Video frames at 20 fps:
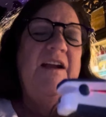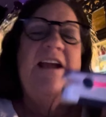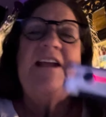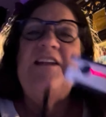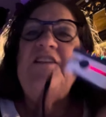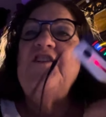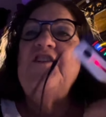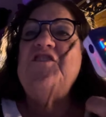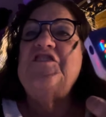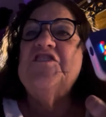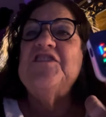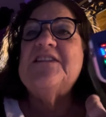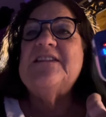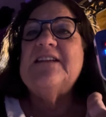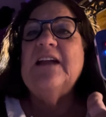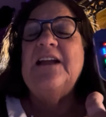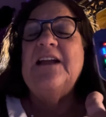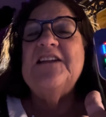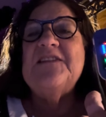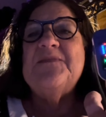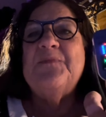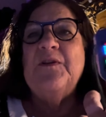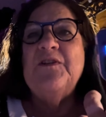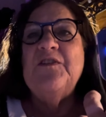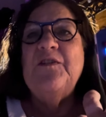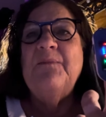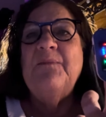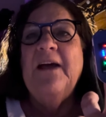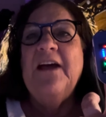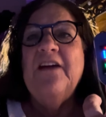And I just put
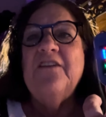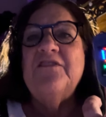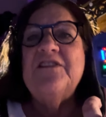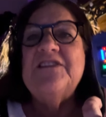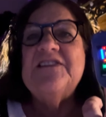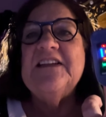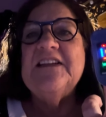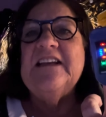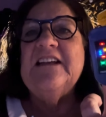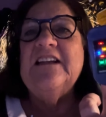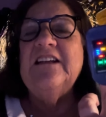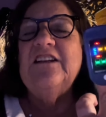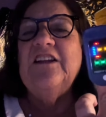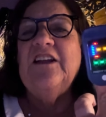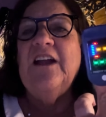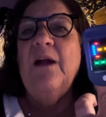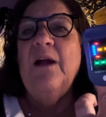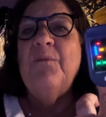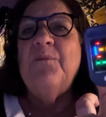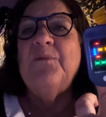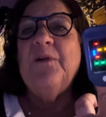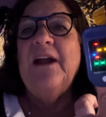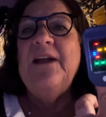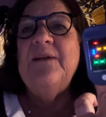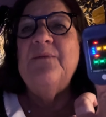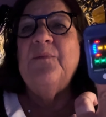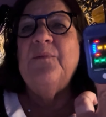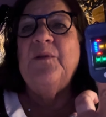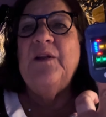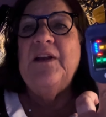new batteries in it. Look how bright
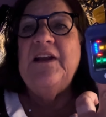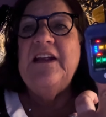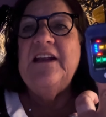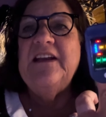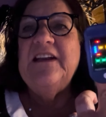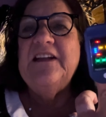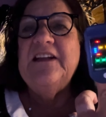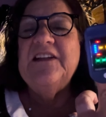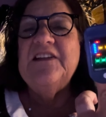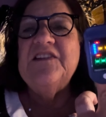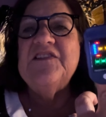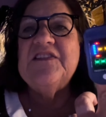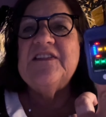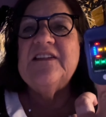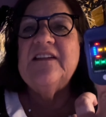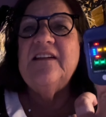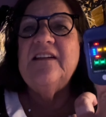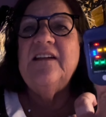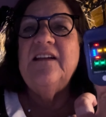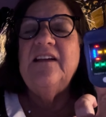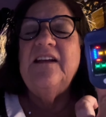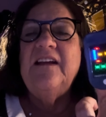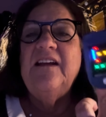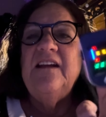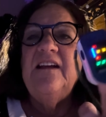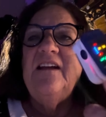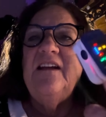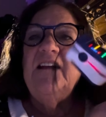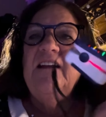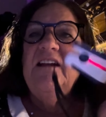and pretty it is.
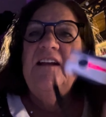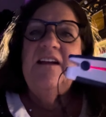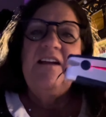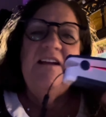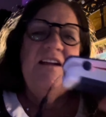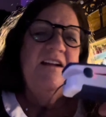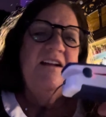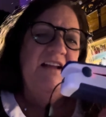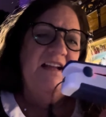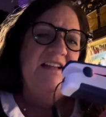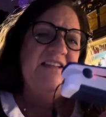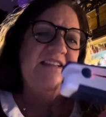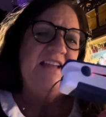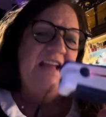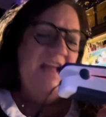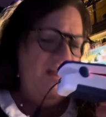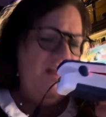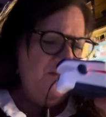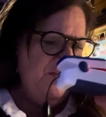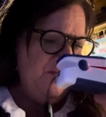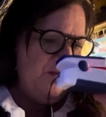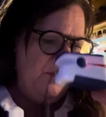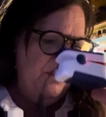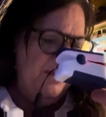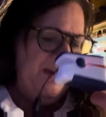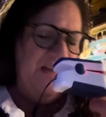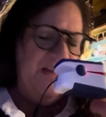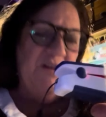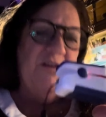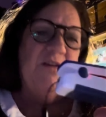It's a
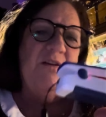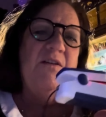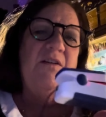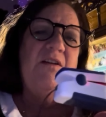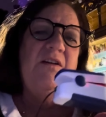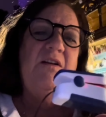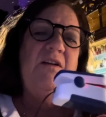health-o-meter.